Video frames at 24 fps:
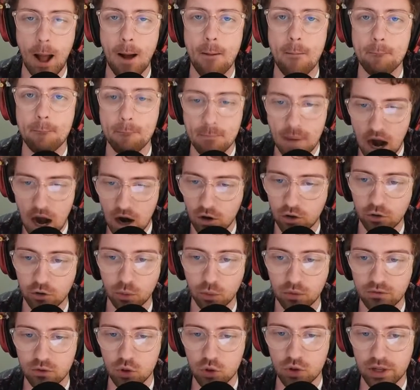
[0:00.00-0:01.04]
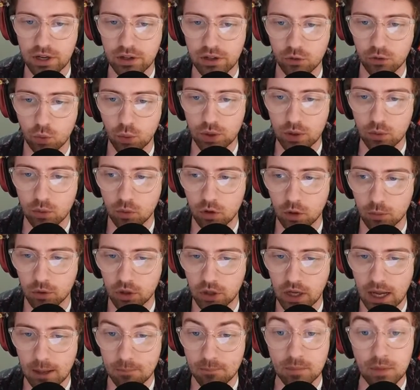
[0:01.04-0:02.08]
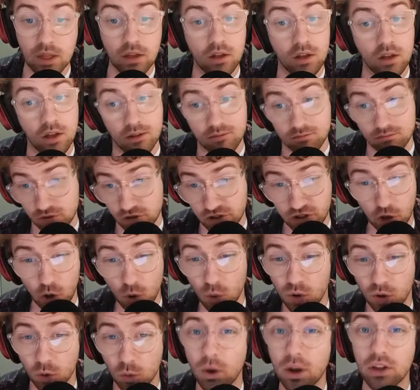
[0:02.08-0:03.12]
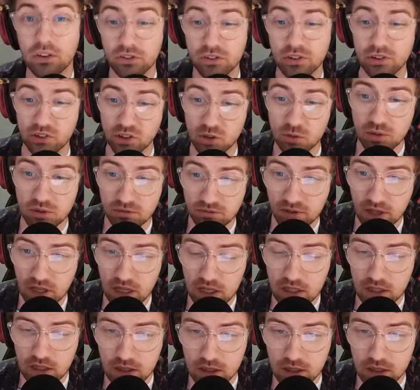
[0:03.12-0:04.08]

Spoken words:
Mariners will view that as a winnable game. So will Western, to be fair.